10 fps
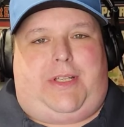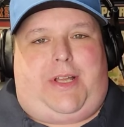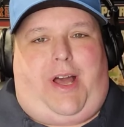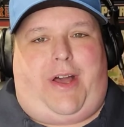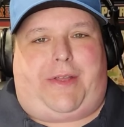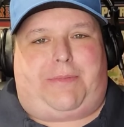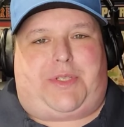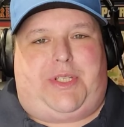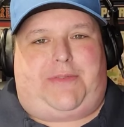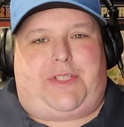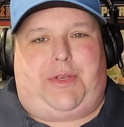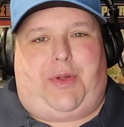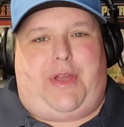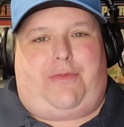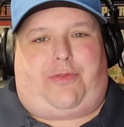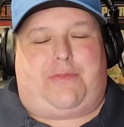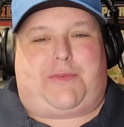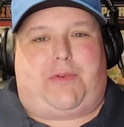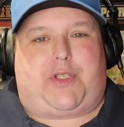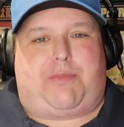Hi, I'm Steve Seagrave from
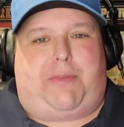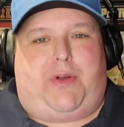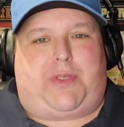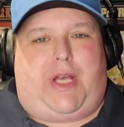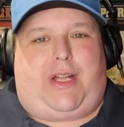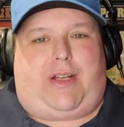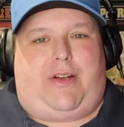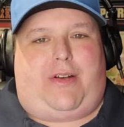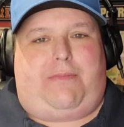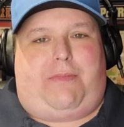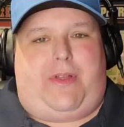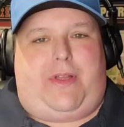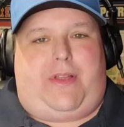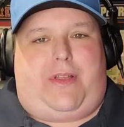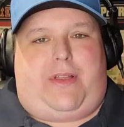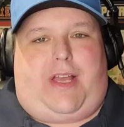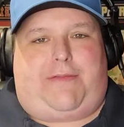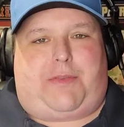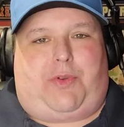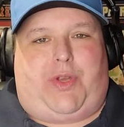SportsMemo.com. I have
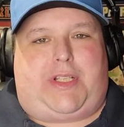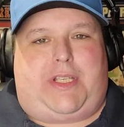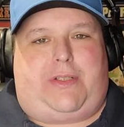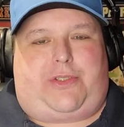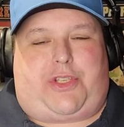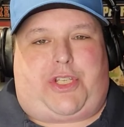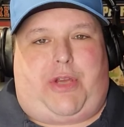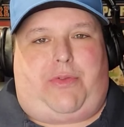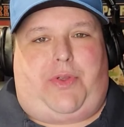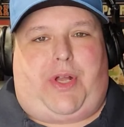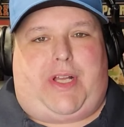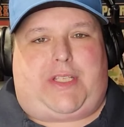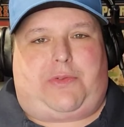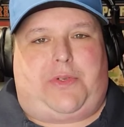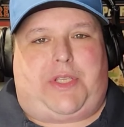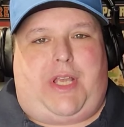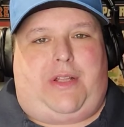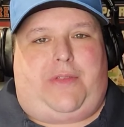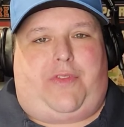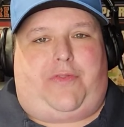some great deals to share with you guys towards the
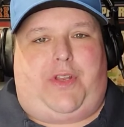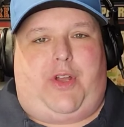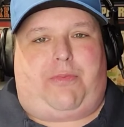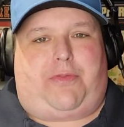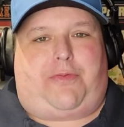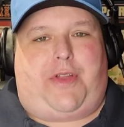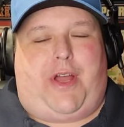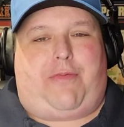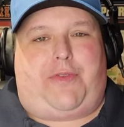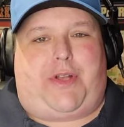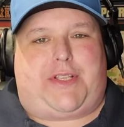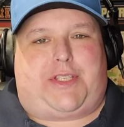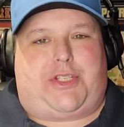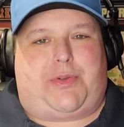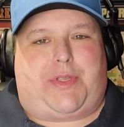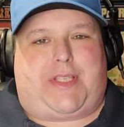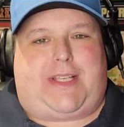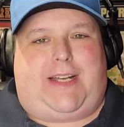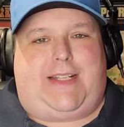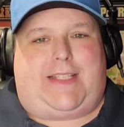end of the video, but for now, if you guys enjoy this
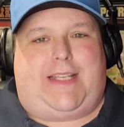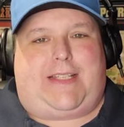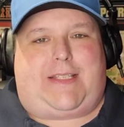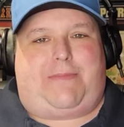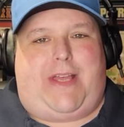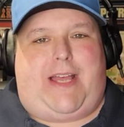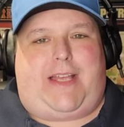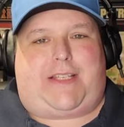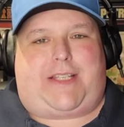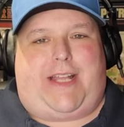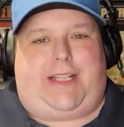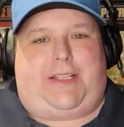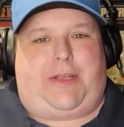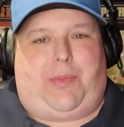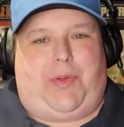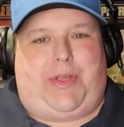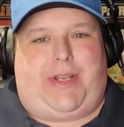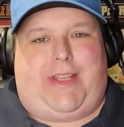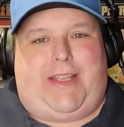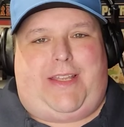content, smash that like button.